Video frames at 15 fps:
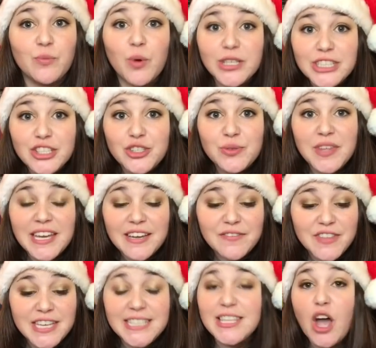What did you think
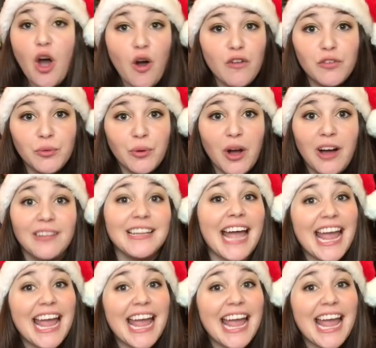of these overall?